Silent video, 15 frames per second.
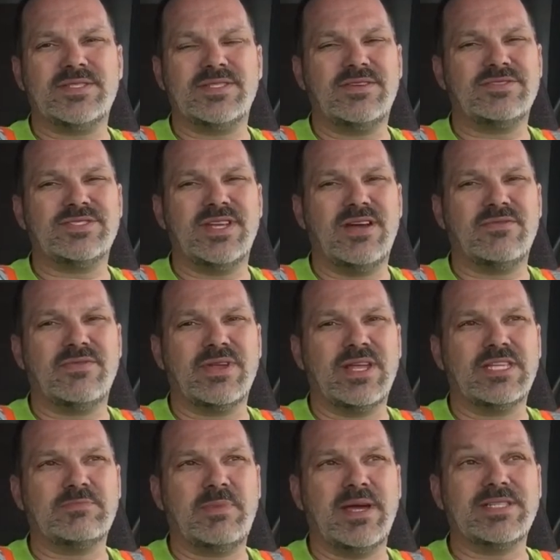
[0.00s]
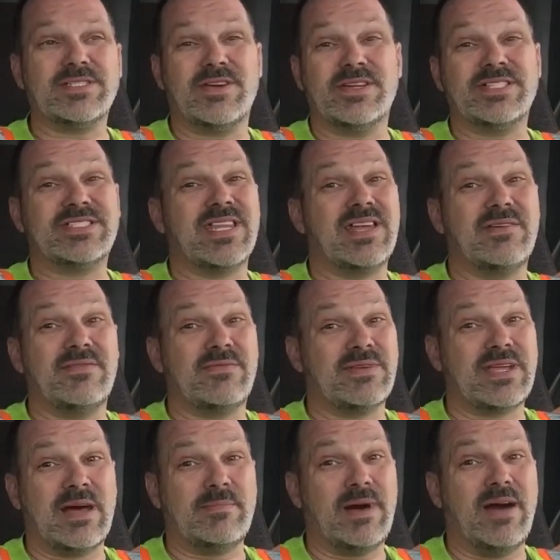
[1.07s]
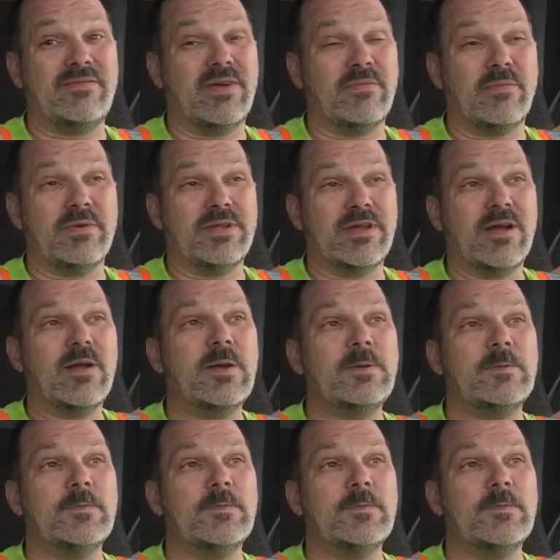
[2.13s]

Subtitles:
and there's never any space there, at least in every time I've ever been there.